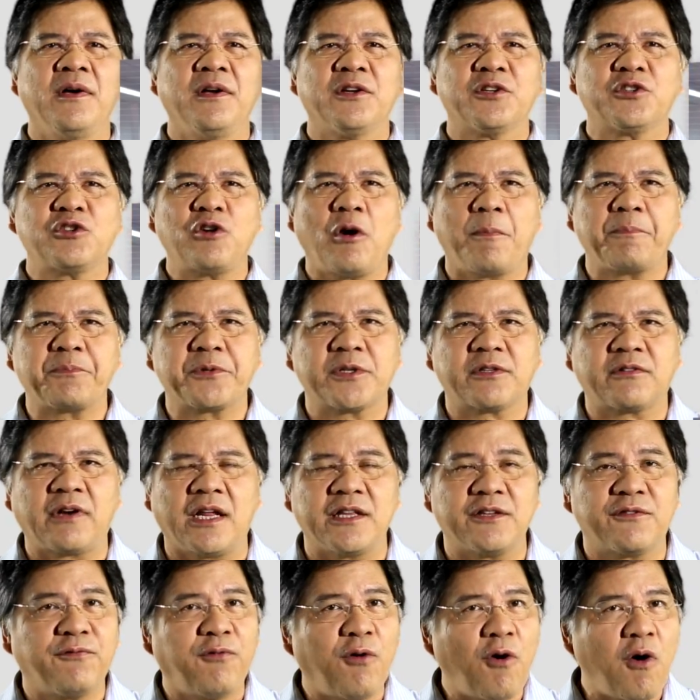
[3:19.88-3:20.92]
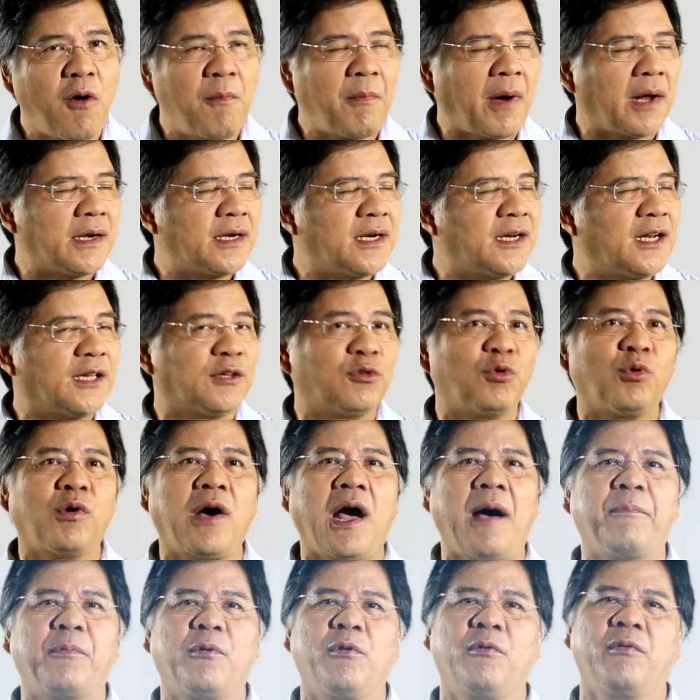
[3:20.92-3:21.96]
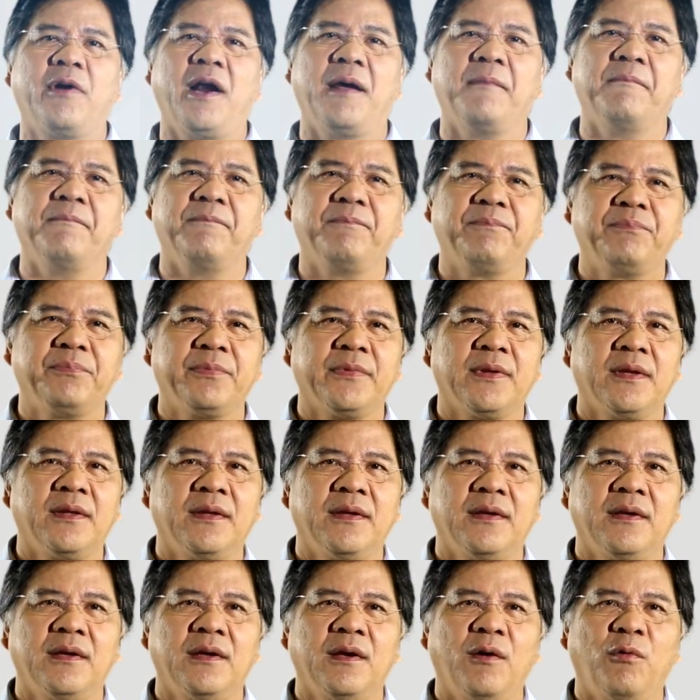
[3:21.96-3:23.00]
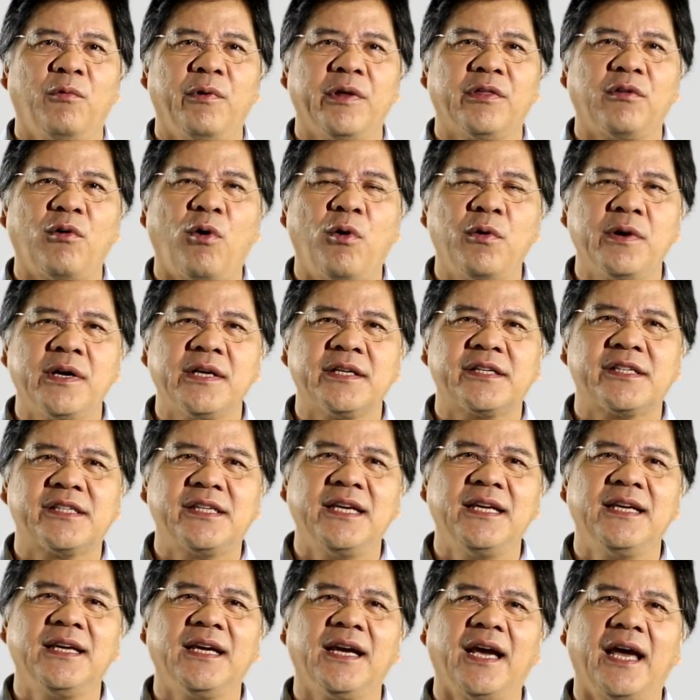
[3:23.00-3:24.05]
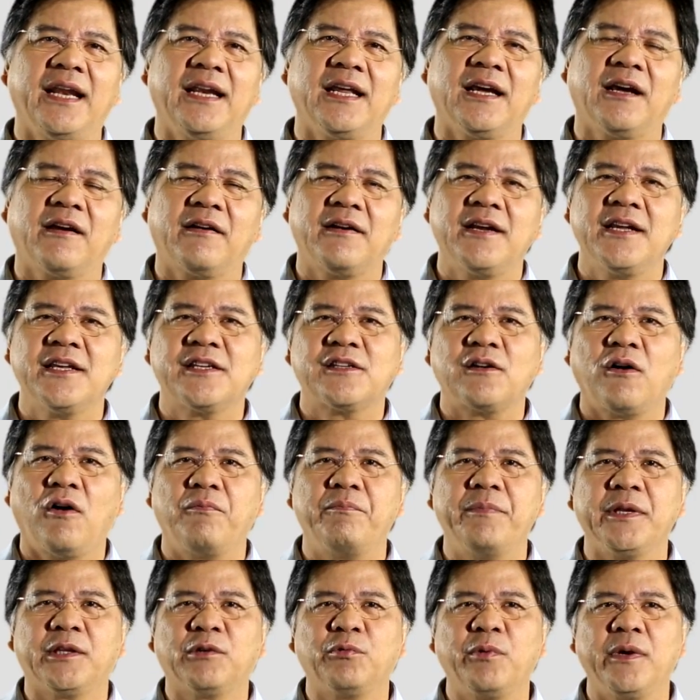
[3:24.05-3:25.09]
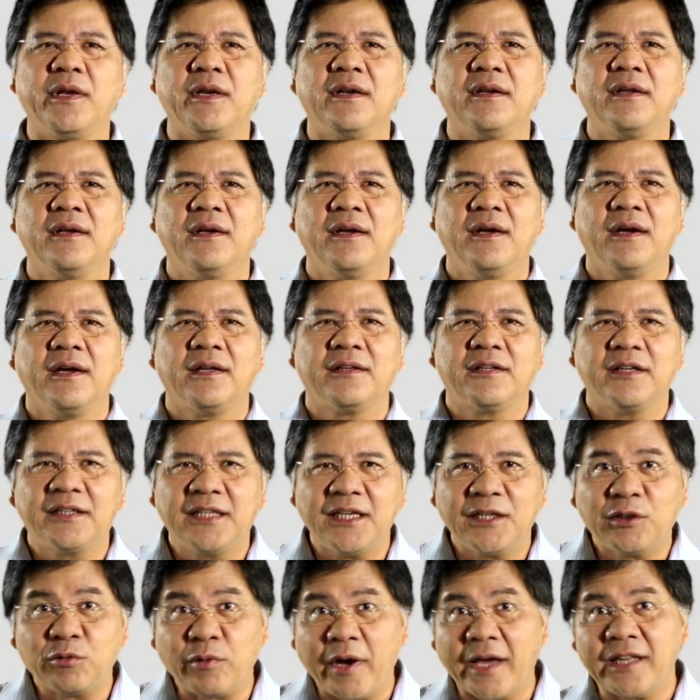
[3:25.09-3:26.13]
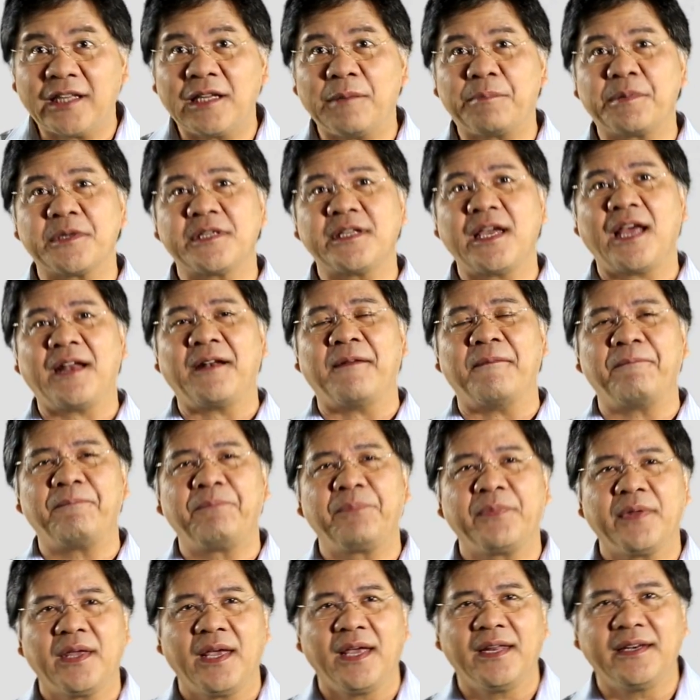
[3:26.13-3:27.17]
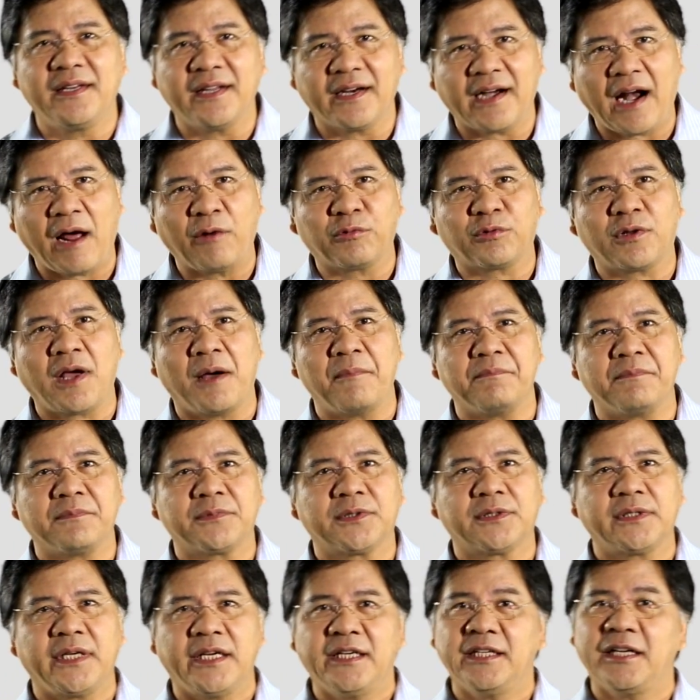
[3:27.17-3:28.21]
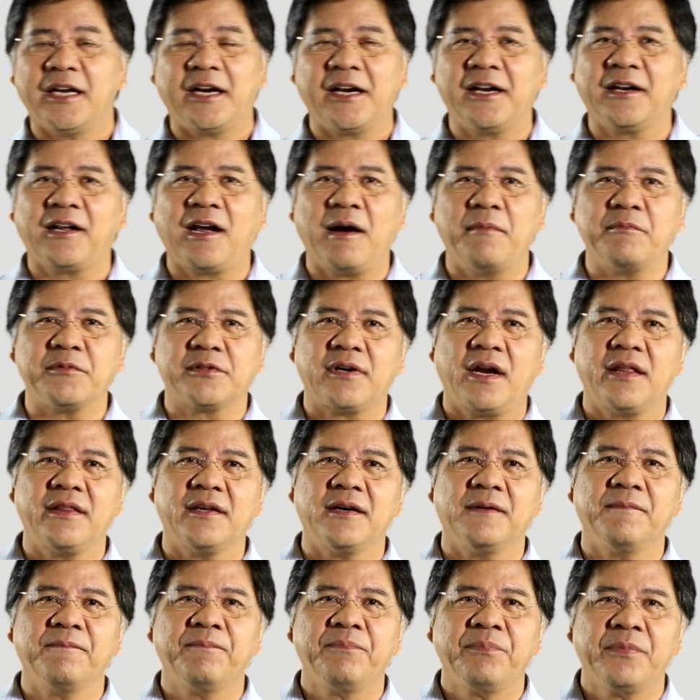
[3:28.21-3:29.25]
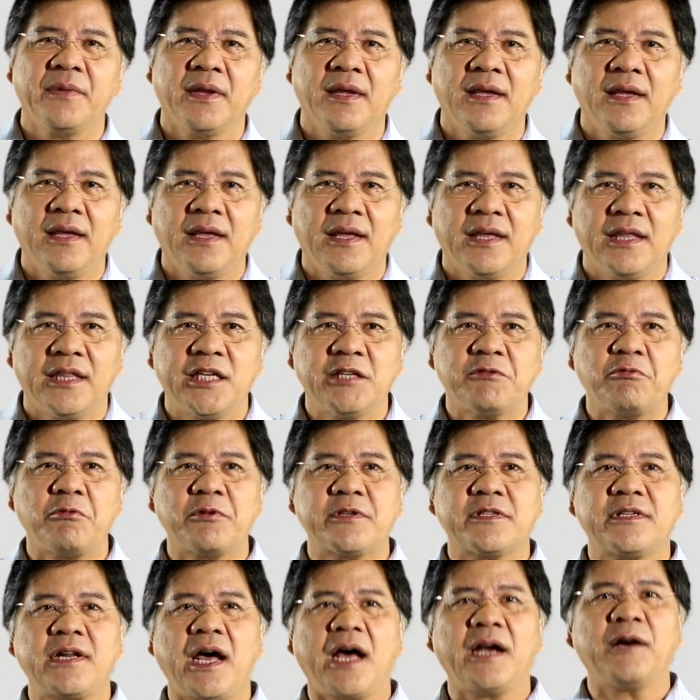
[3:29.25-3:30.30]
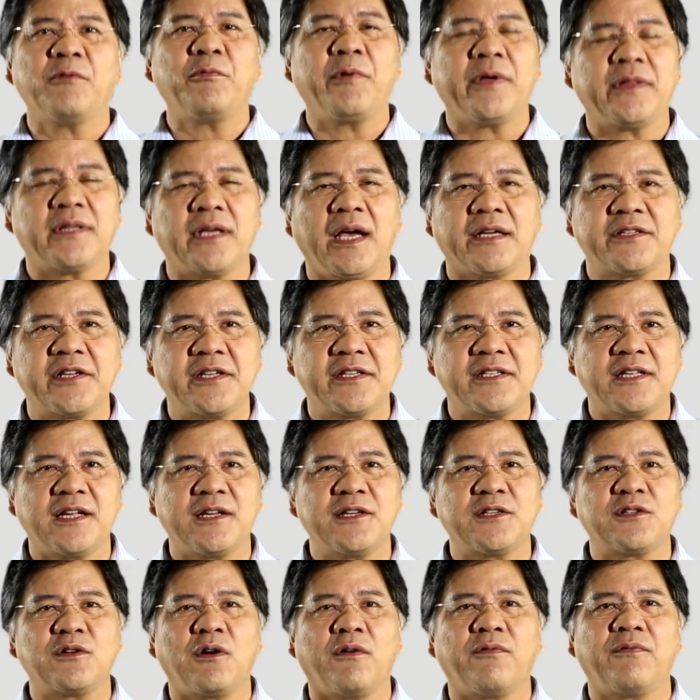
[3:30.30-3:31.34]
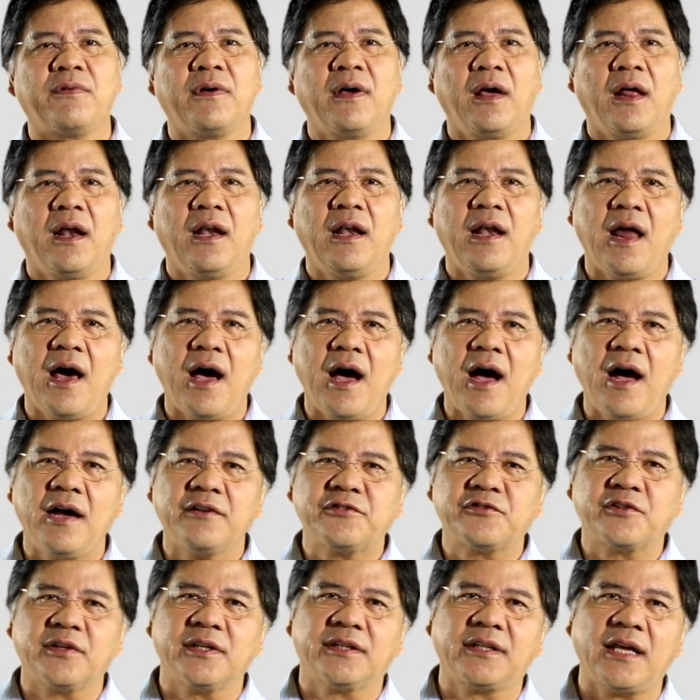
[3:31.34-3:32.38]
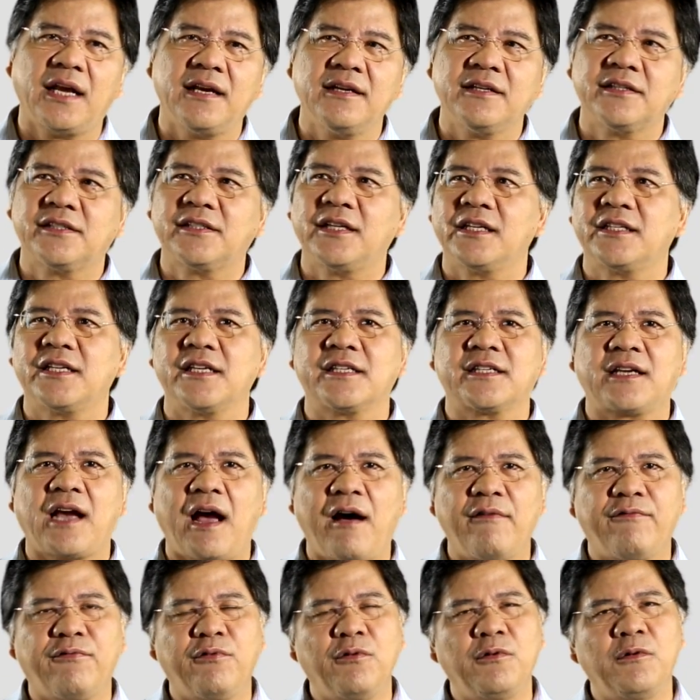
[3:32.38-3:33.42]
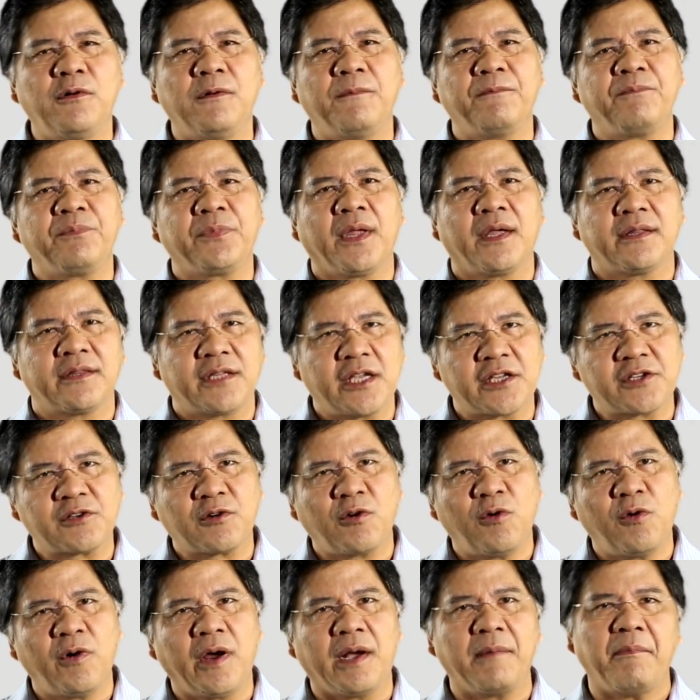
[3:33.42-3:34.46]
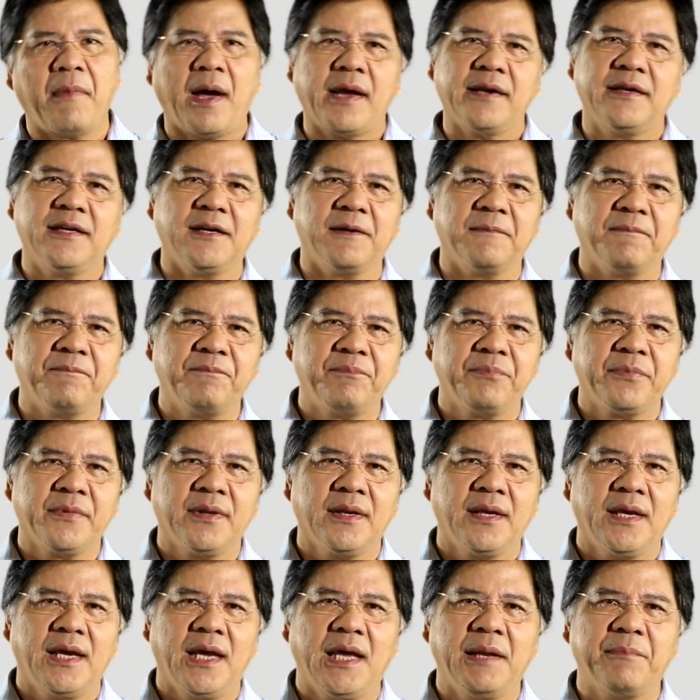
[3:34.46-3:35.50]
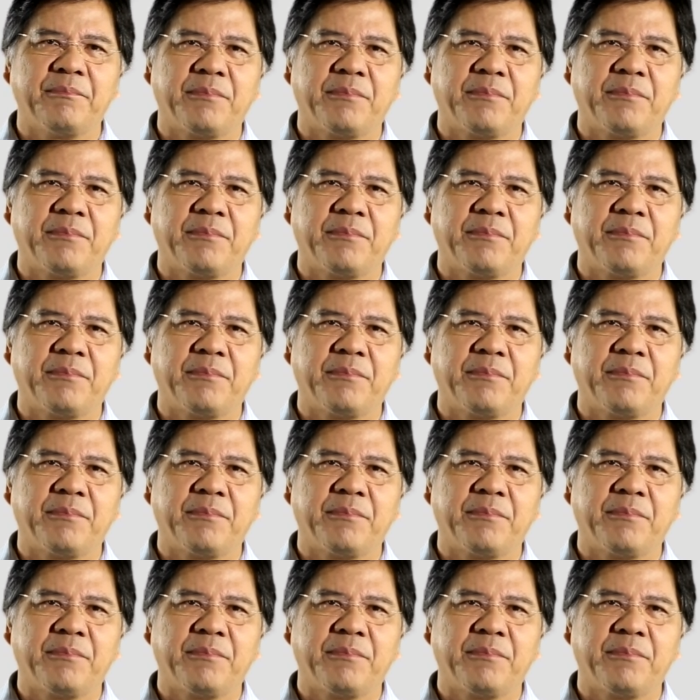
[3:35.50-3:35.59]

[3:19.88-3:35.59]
shops transformed under the TUKAR program, with owners seeing an increase of between 30 to 80 percent in their outcomes, in their incomes rather. This was done with the assistance of large retailers such as Carrefour, Tesco and Mydin in